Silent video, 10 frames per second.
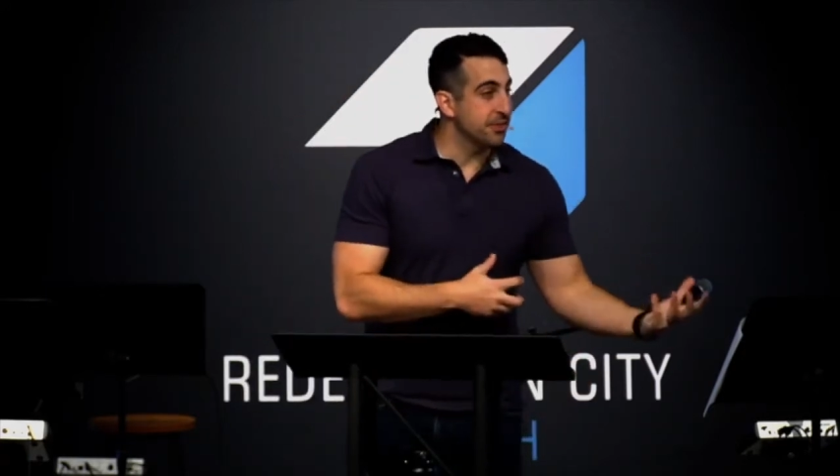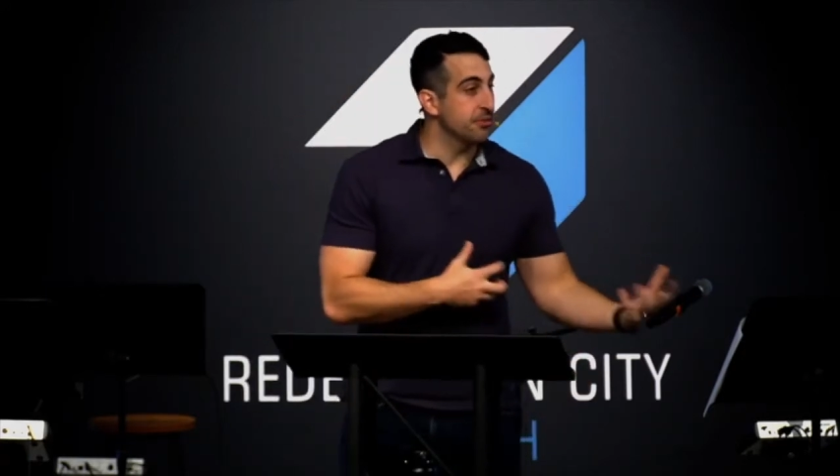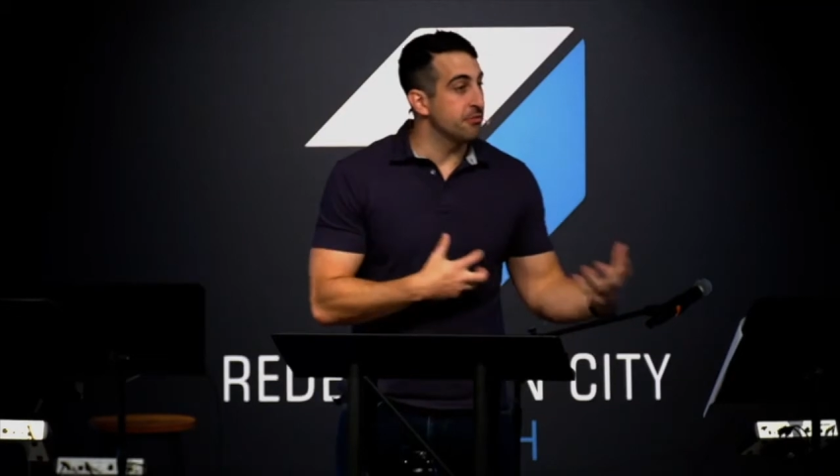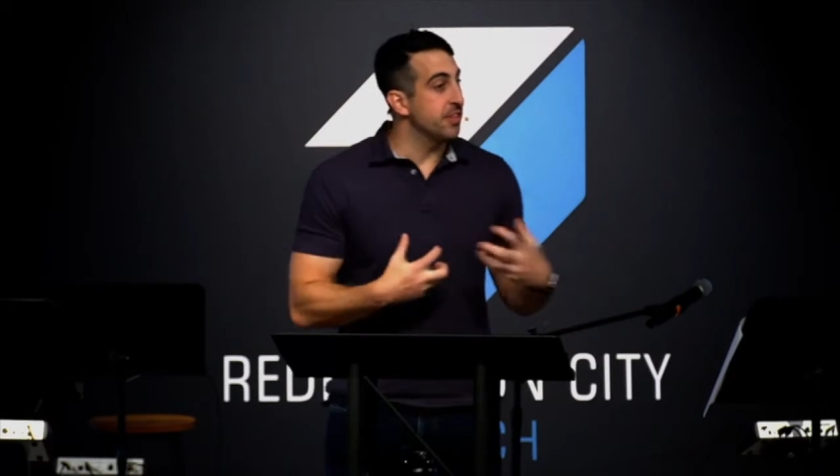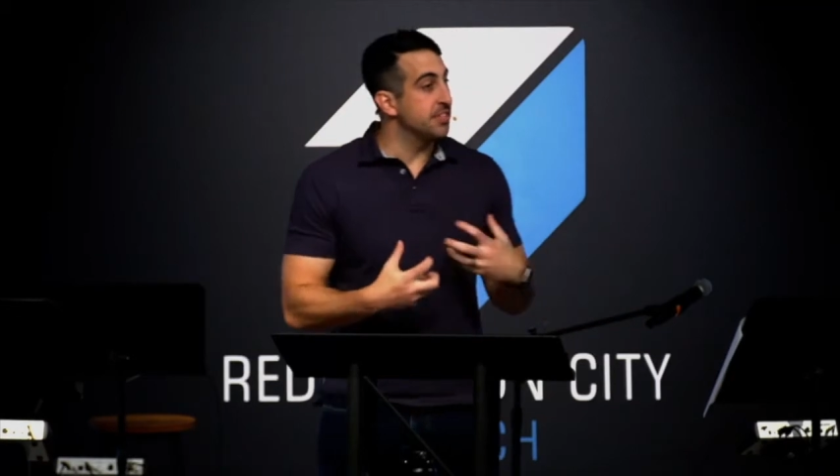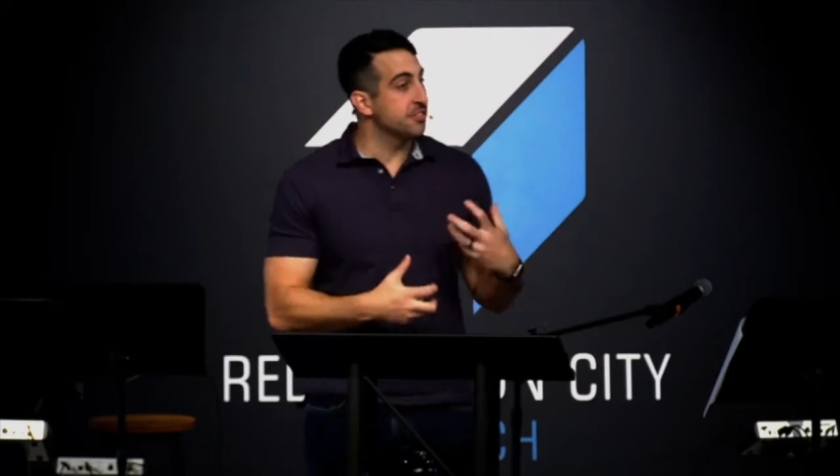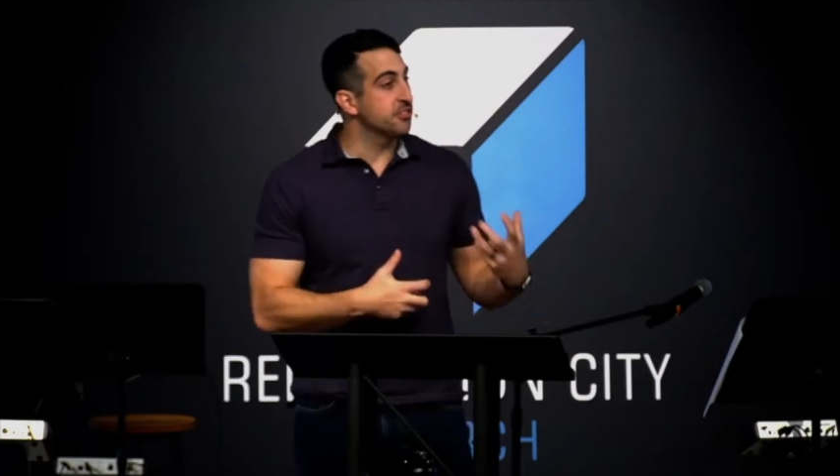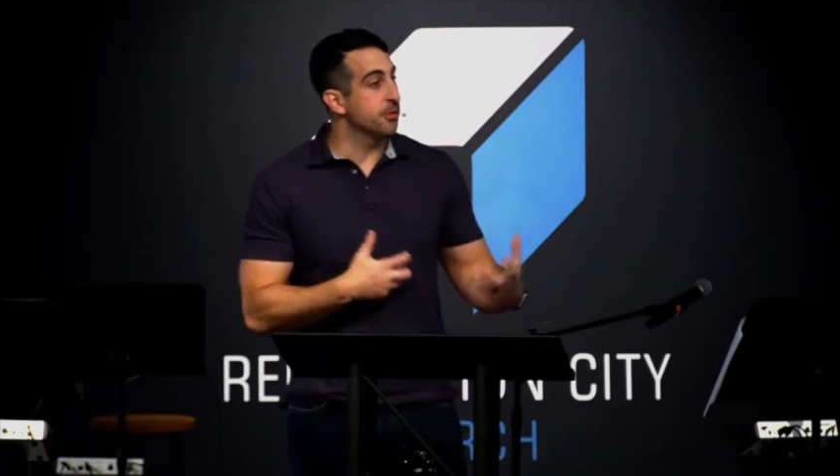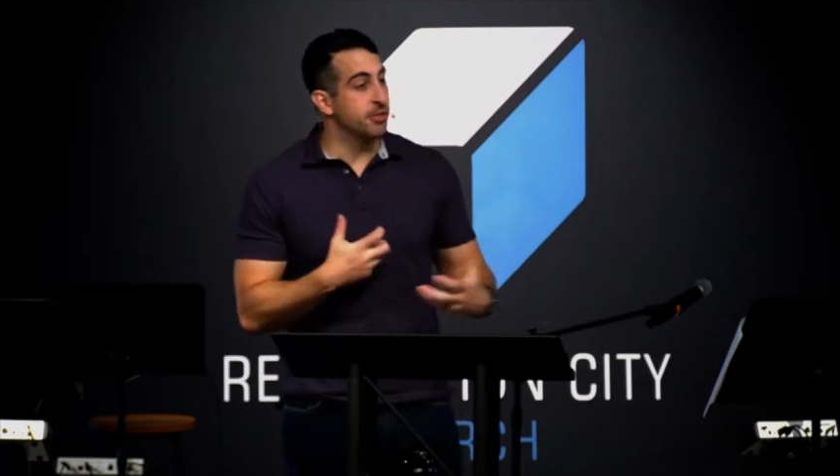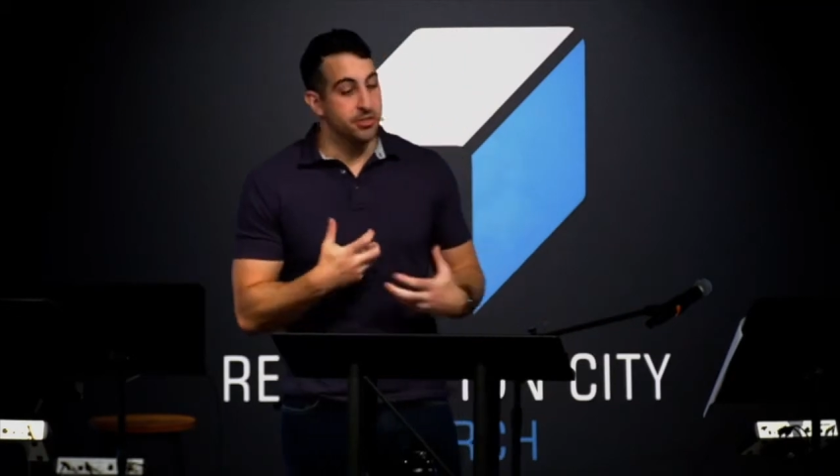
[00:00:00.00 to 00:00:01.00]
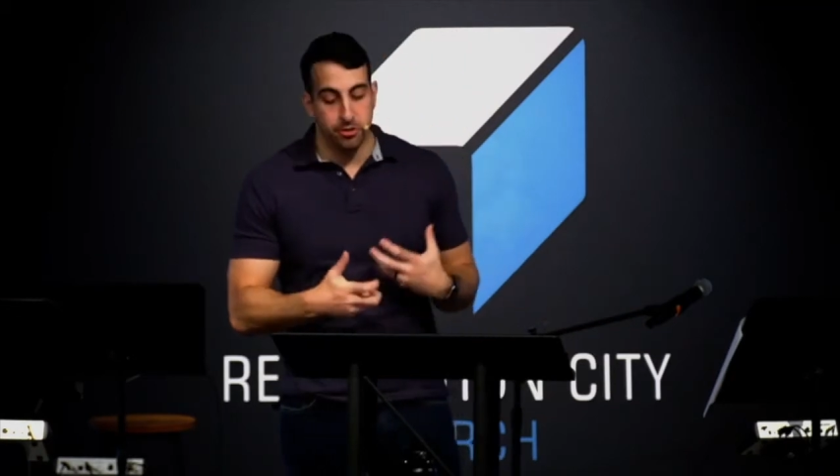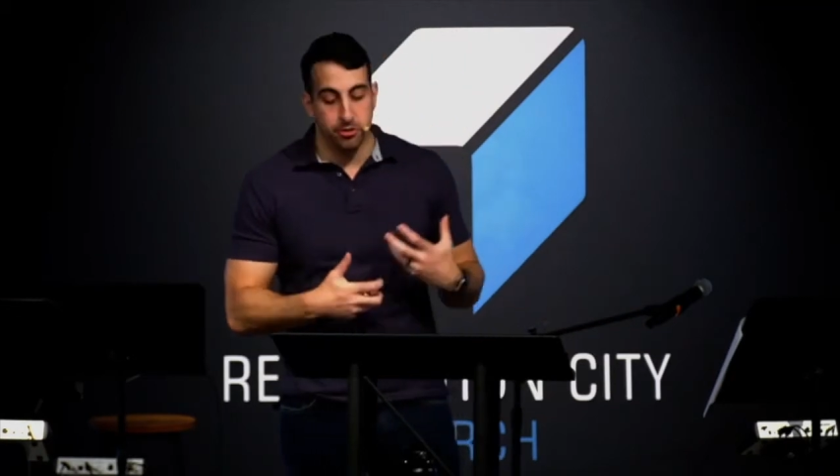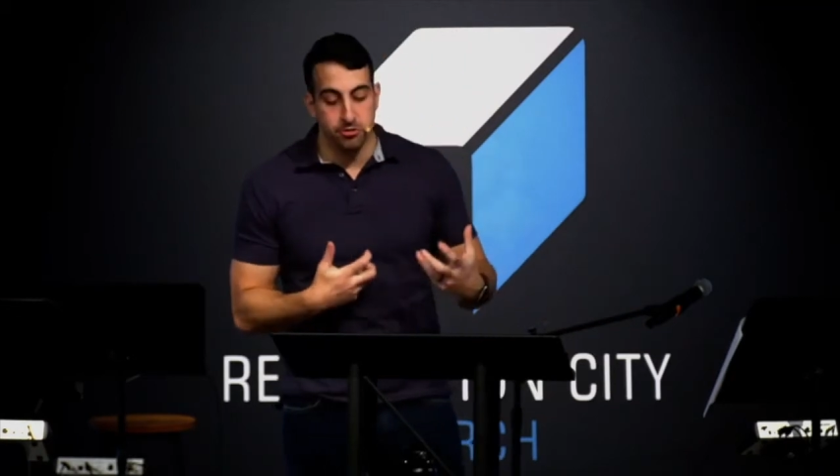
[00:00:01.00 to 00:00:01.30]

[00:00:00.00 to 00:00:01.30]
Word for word: they're facing some internal